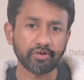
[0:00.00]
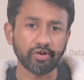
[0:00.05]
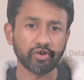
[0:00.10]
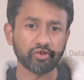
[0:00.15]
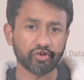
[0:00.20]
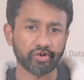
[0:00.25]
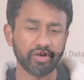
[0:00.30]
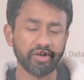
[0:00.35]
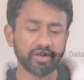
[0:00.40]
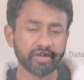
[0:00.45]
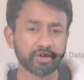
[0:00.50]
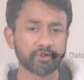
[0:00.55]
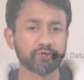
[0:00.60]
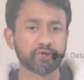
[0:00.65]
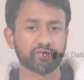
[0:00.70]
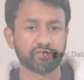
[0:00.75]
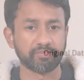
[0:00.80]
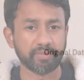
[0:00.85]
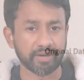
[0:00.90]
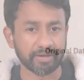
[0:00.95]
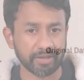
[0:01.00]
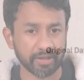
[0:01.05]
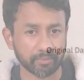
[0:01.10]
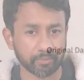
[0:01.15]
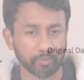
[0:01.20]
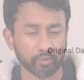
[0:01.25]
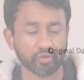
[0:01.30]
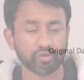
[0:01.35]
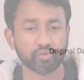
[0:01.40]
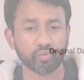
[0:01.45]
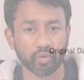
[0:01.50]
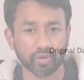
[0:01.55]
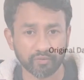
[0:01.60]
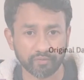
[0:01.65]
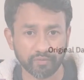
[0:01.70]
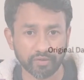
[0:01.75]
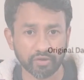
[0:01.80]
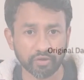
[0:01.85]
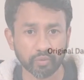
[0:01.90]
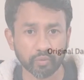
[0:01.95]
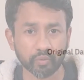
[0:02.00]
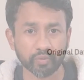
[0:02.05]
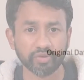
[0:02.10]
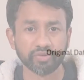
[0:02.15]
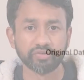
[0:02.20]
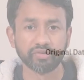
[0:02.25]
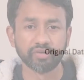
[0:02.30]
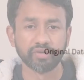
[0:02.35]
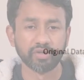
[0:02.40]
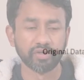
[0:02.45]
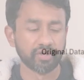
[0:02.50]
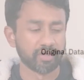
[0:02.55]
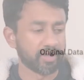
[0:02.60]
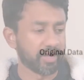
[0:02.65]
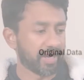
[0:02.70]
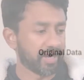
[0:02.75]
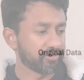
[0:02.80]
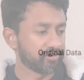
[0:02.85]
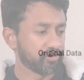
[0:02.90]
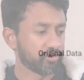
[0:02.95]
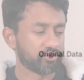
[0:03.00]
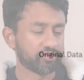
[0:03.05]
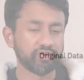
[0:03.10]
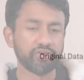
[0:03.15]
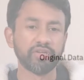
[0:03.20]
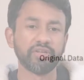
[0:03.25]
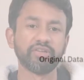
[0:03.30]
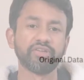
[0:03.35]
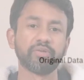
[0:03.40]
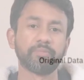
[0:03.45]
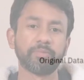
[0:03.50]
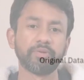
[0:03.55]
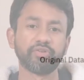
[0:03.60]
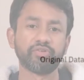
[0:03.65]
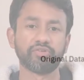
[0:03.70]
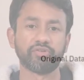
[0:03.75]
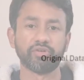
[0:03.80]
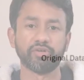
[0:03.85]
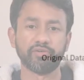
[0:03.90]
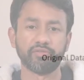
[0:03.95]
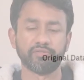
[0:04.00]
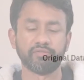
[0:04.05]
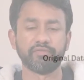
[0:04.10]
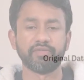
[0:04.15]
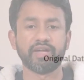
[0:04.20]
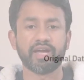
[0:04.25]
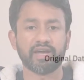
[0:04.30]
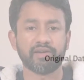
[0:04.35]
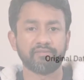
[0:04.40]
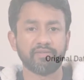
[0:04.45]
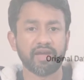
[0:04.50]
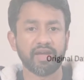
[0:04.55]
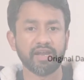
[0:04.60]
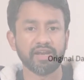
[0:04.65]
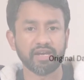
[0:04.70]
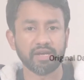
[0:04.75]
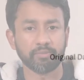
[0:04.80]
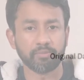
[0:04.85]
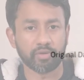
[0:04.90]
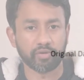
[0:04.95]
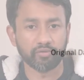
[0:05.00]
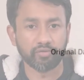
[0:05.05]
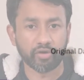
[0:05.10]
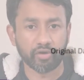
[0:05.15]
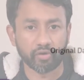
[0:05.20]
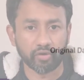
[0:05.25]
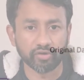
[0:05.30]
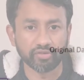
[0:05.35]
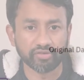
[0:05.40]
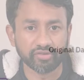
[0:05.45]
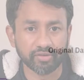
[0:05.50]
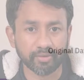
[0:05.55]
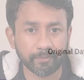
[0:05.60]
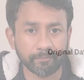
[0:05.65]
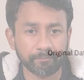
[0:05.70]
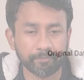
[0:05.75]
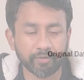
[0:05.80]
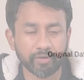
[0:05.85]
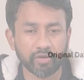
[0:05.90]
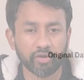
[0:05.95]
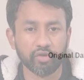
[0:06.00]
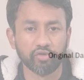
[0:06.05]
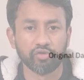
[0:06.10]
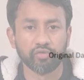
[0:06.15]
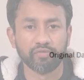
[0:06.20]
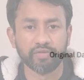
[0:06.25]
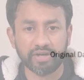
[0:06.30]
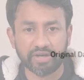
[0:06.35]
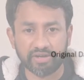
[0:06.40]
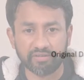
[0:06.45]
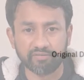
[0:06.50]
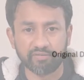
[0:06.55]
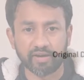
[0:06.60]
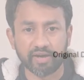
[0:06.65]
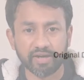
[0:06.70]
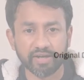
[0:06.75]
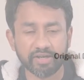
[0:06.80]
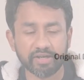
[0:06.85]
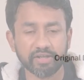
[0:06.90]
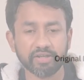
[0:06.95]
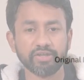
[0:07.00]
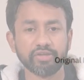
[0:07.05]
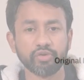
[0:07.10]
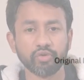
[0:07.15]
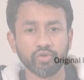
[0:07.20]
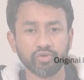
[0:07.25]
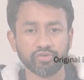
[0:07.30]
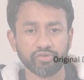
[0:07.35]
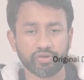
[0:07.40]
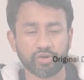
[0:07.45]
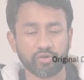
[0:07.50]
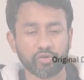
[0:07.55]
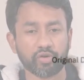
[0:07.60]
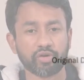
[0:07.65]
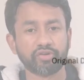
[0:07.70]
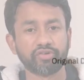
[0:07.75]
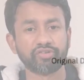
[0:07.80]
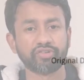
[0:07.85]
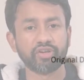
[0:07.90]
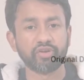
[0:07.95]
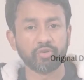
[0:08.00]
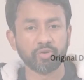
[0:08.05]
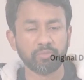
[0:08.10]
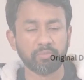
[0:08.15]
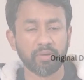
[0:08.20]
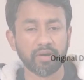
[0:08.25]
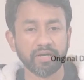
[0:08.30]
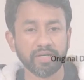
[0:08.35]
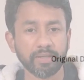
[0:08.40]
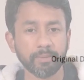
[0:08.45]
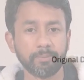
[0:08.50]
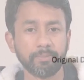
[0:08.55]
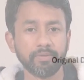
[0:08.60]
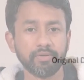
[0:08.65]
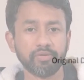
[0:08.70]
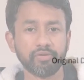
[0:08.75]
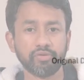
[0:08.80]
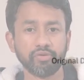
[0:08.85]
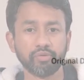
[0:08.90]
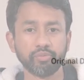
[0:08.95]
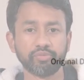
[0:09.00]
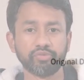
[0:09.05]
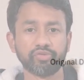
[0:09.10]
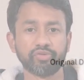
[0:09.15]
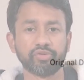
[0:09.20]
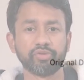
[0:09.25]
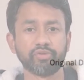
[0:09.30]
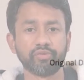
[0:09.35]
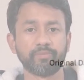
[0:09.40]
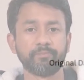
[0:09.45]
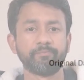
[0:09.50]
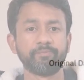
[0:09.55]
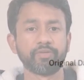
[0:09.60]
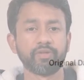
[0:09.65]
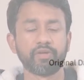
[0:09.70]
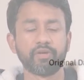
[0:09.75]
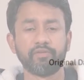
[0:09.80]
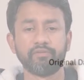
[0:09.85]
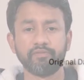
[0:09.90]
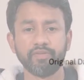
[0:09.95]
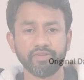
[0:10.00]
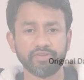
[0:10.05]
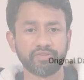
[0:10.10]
So in terms of batting approach, what we do is, as you see in the picture, we have n number of records. So we divide those records into multiple groups. With